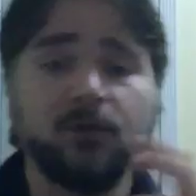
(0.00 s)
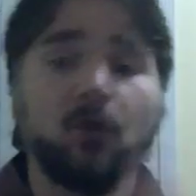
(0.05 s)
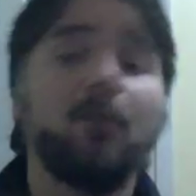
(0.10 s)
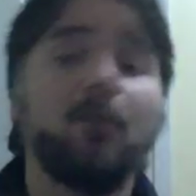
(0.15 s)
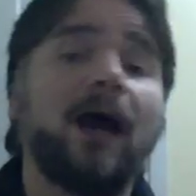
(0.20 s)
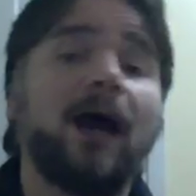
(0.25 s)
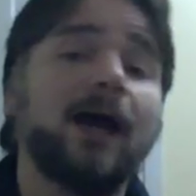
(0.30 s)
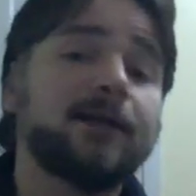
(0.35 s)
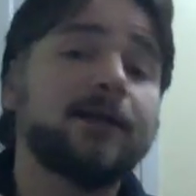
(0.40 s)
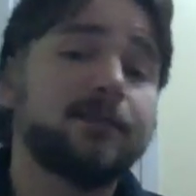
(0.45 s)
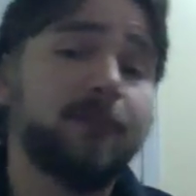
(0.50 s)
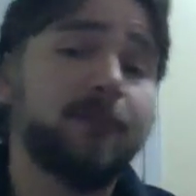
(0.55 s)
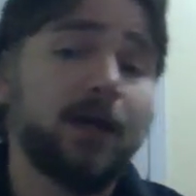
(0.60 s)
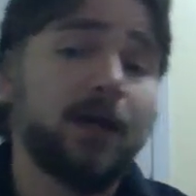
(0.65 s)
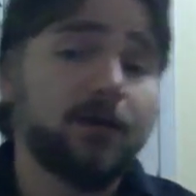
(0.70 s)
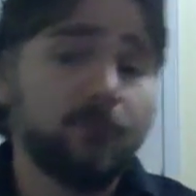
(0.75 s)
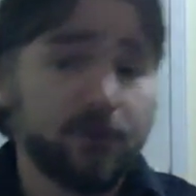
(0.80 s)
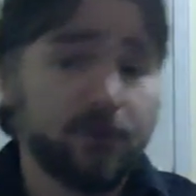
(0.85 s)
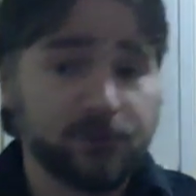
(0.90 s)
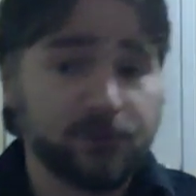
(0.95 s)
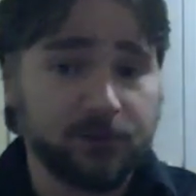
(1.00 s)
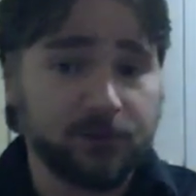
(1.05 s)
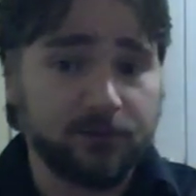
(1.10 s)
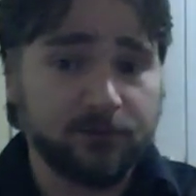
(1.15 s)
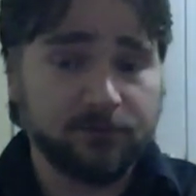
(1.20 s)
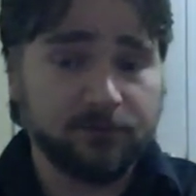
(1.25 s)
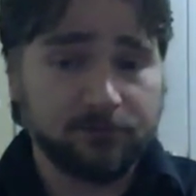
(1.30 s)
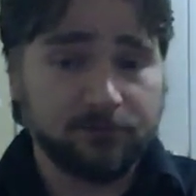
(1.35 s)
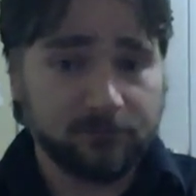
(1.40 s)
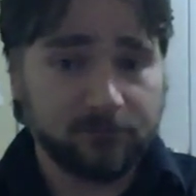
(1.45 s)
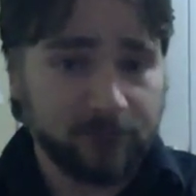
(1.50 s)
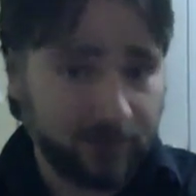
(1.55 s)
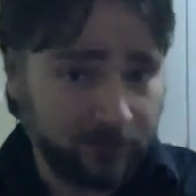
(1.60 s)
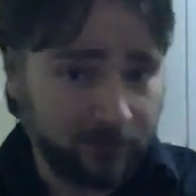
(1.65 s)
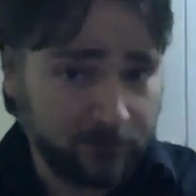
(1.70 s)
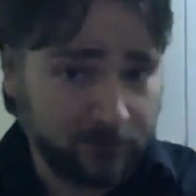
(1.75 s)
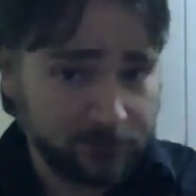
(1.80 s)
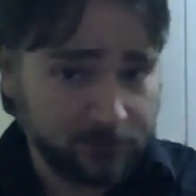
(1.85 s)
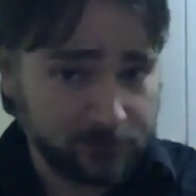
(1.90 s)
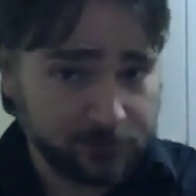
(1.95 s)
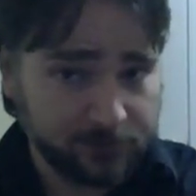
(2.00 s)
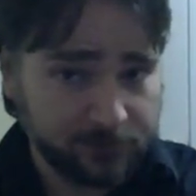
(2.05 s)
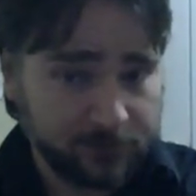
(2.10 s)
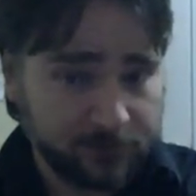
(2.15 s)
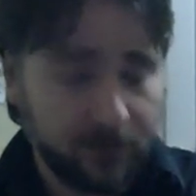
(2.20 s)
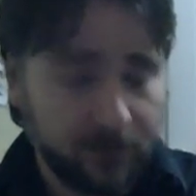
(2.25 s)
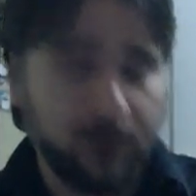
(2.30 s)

back to my original English.